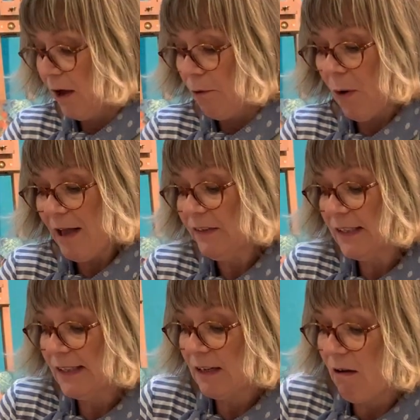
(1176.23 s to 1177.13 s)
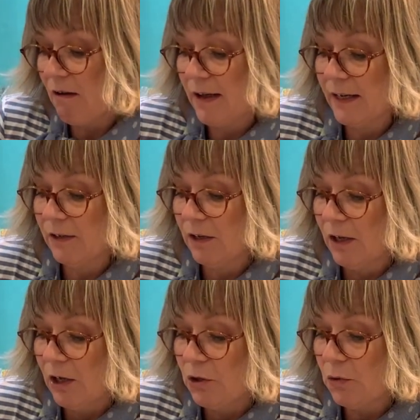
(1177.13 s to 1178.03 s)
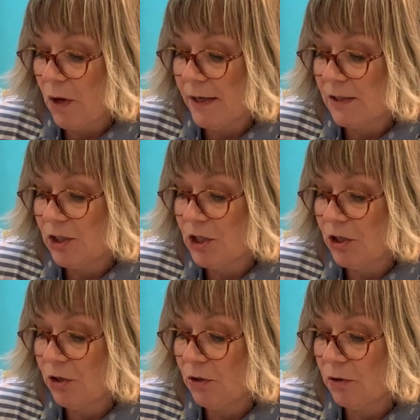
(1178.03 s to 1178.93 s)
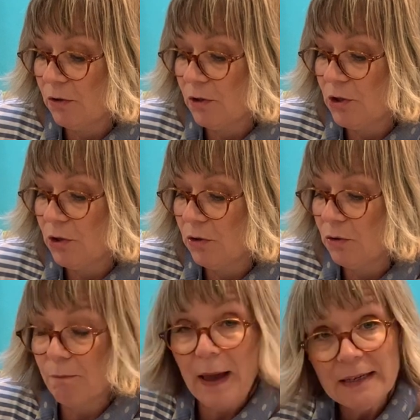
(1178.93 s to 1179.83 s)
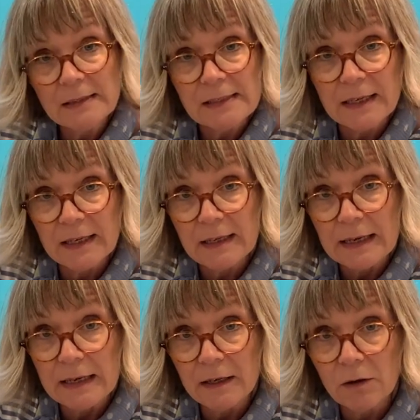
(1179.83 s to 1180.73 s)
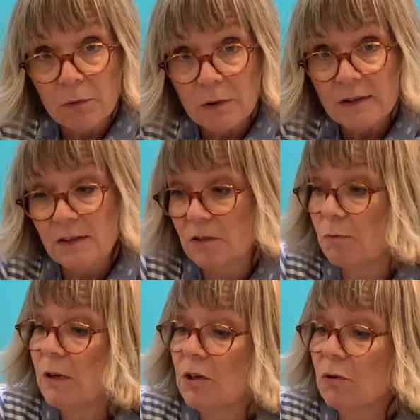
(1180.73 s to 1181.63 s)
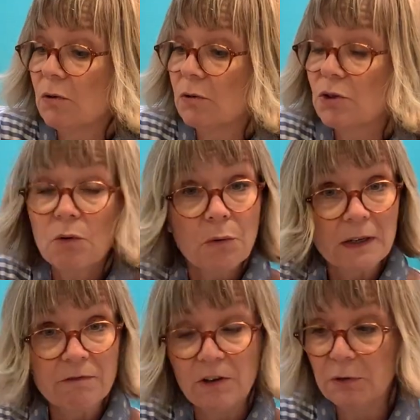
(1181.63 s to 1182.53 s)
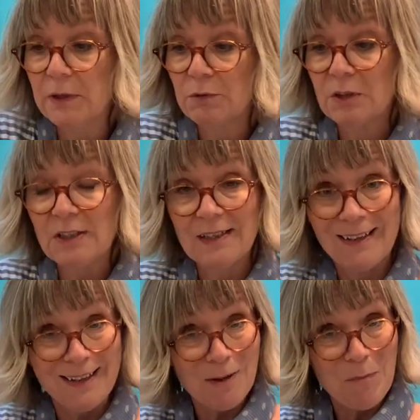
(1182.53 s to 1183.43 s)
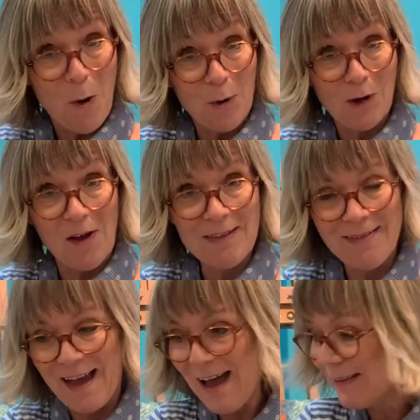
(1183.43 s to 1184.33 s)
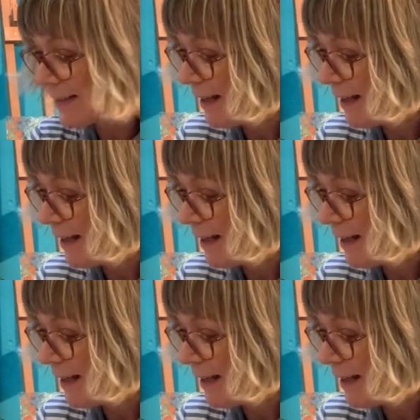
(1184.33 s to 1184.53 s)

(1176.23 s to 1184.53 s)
whatever design you're going to do, you paint it in with your drawing fluid, which is in a little pot like that.